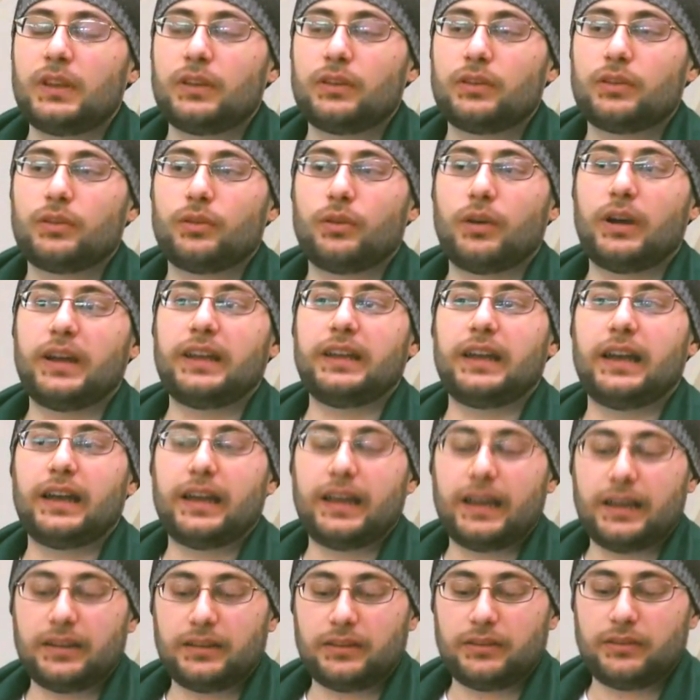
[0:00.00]
so I
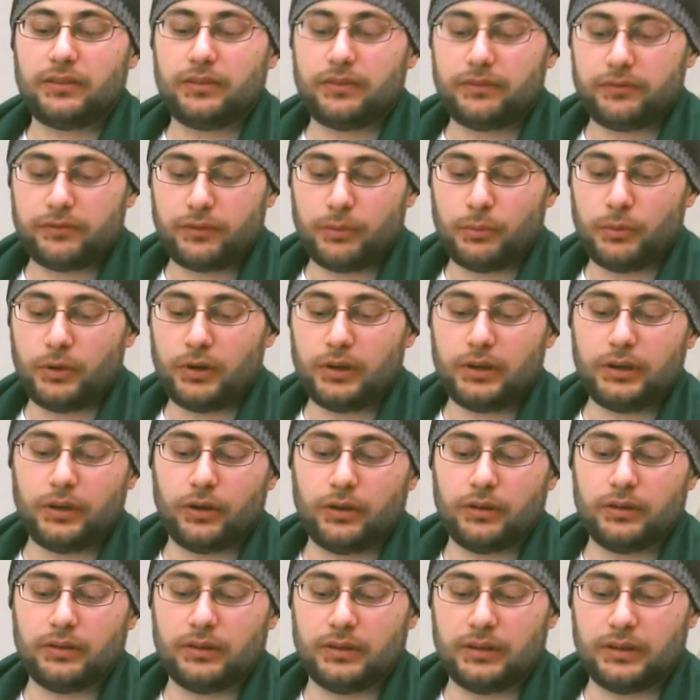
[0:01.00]
had, from early
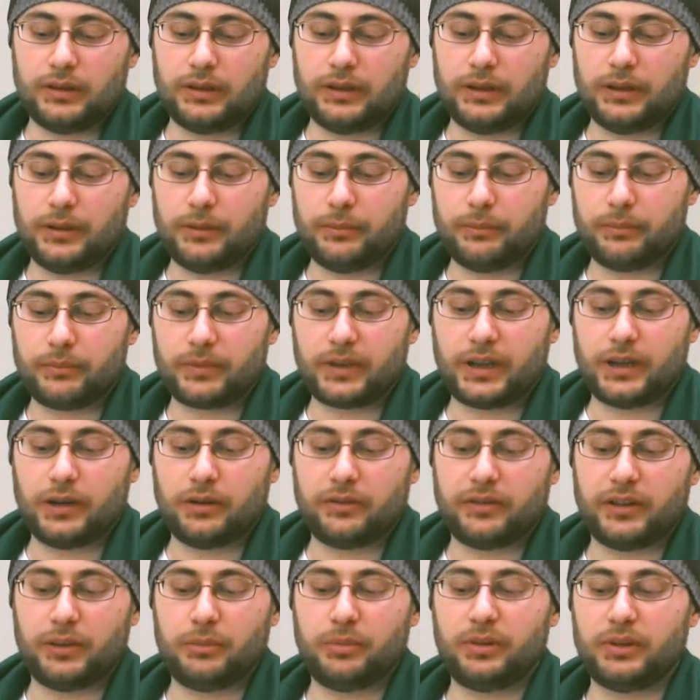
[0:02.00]
on,
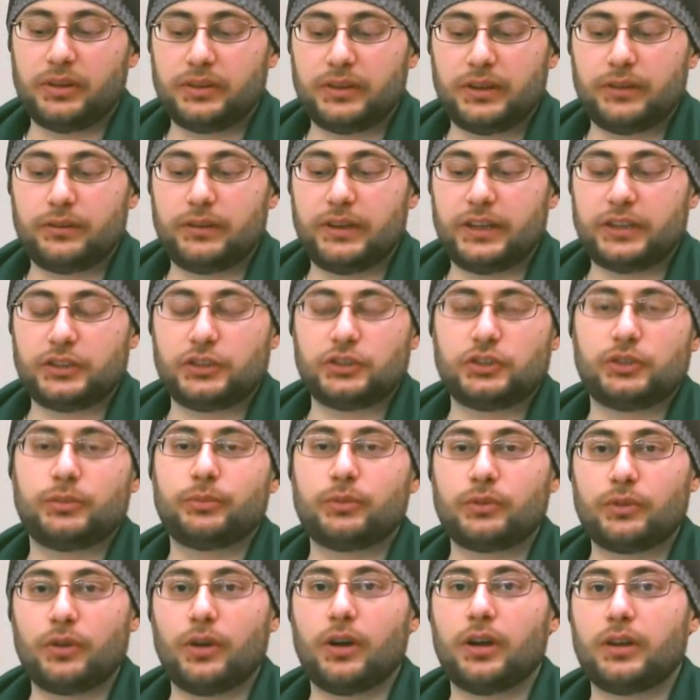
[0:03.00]
I built a
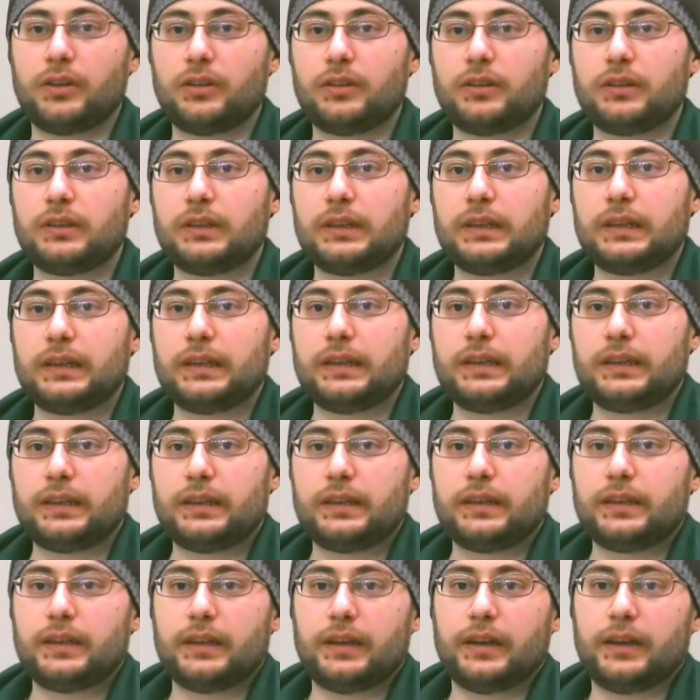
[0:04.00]
relationship to God,
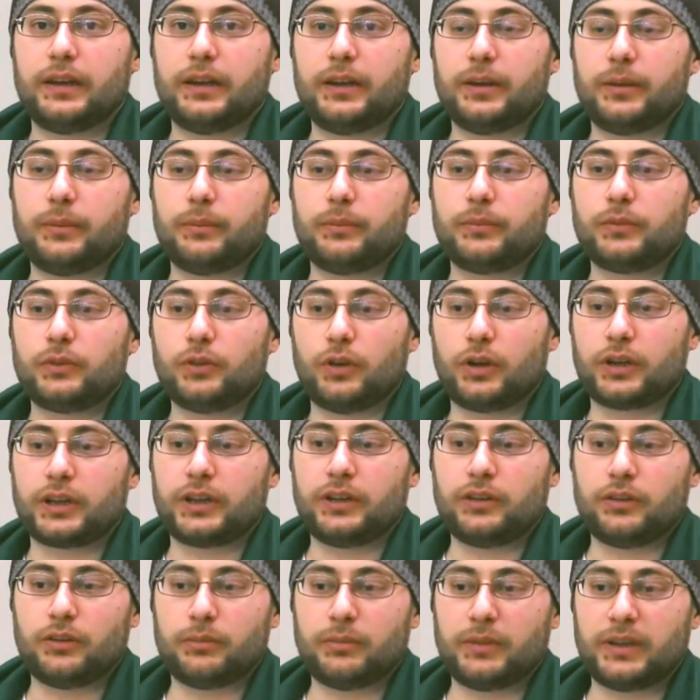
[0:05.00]

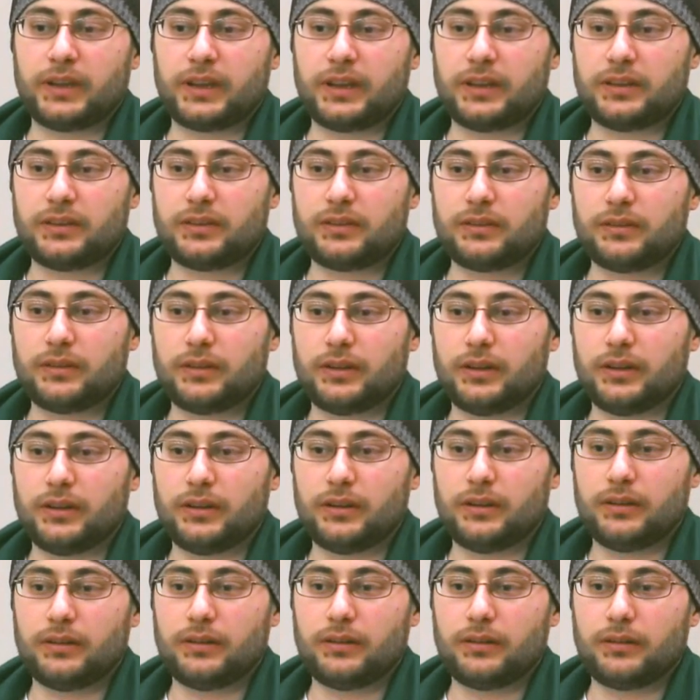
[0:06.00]
talking to Him, I guess,
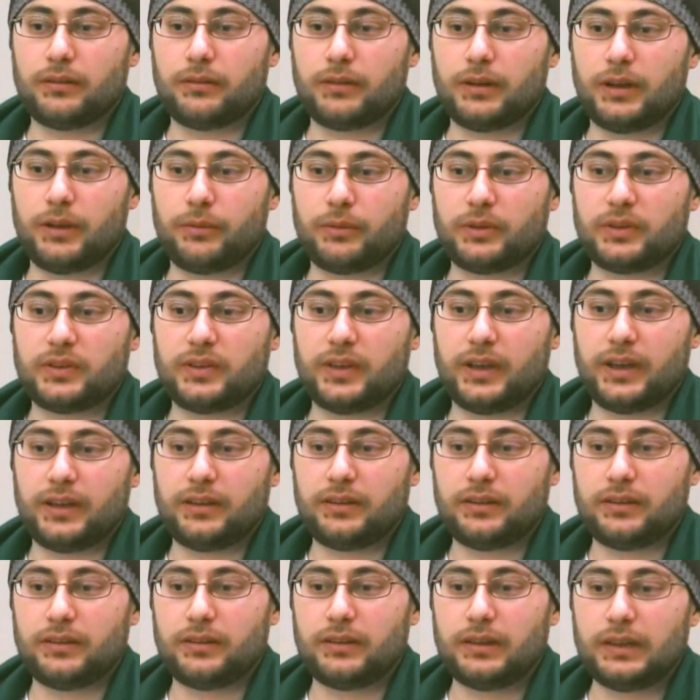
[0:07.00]
when I was
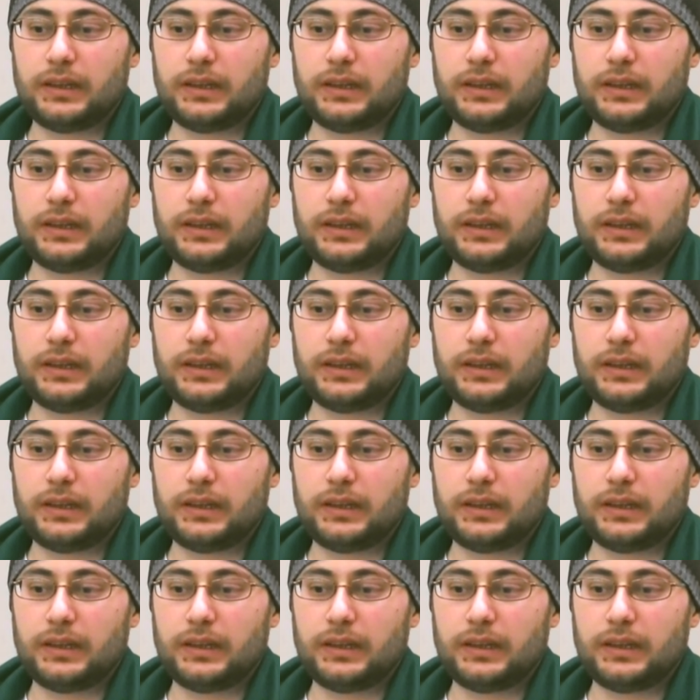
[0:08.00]
sad.